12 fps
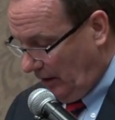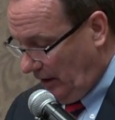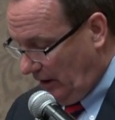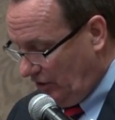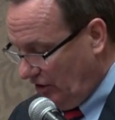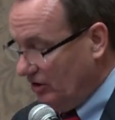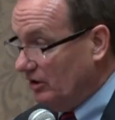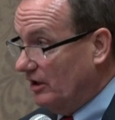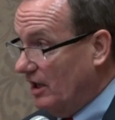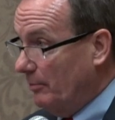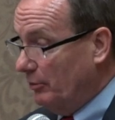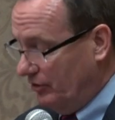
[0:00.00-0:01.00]
In just a
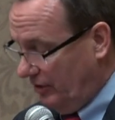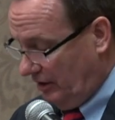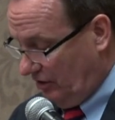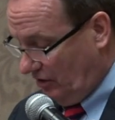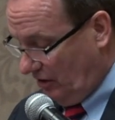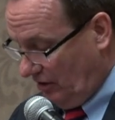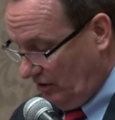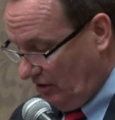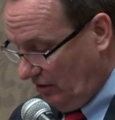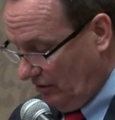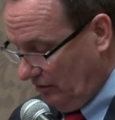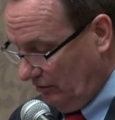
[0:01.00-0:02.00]
couple
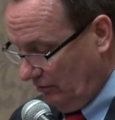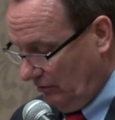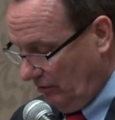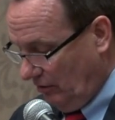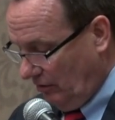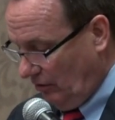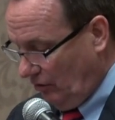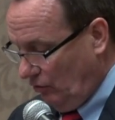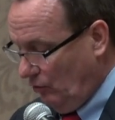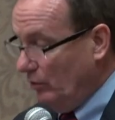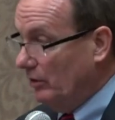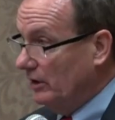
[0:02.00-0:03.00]
sentences,
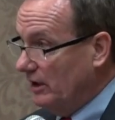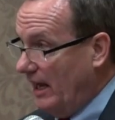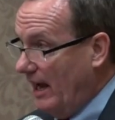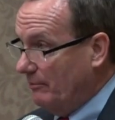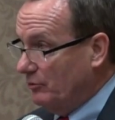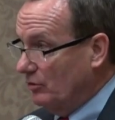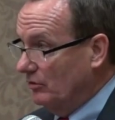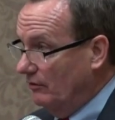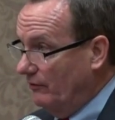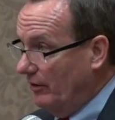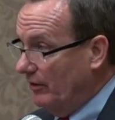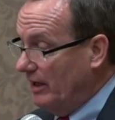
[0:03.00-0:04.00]
you really captured the
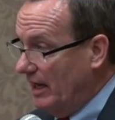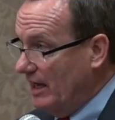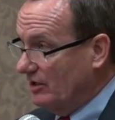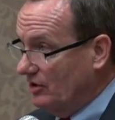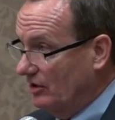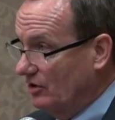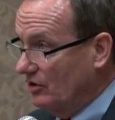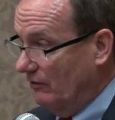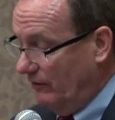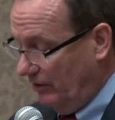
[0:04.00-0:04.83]
very essence of